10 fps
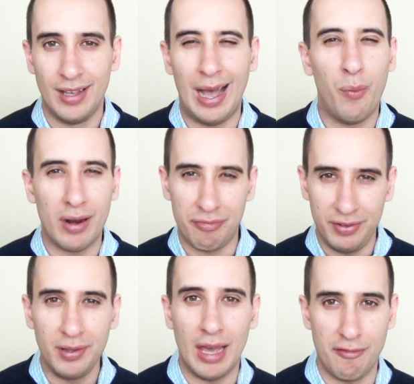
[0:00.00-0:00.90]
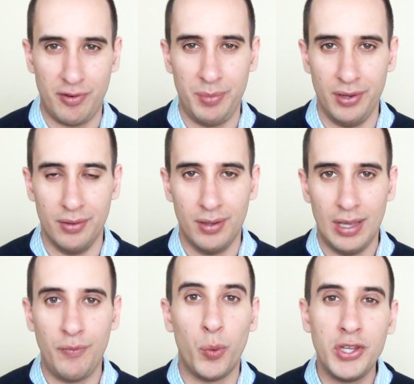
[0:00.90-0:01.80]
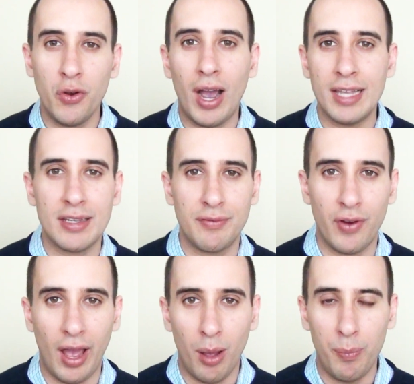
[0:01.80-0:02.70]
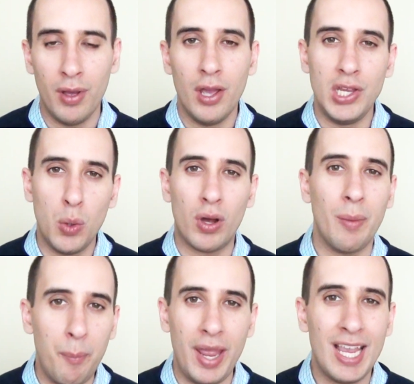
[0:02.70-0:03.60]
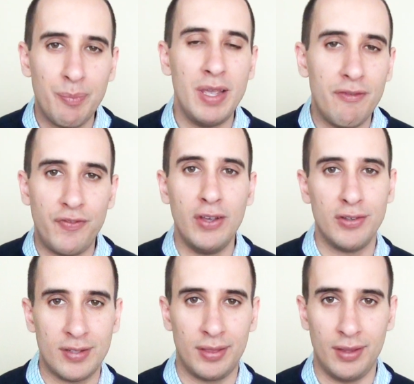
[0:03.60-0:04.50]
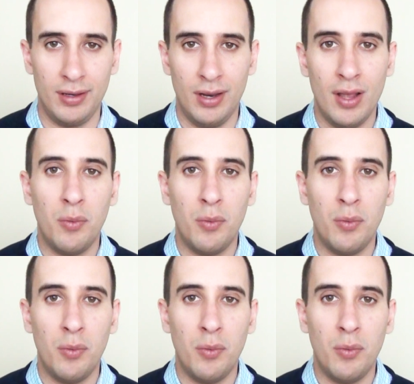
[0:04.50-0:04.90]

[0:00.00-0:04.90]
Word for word: I wanna feel that from you. If when you're asking for help, you wanna make me feel something.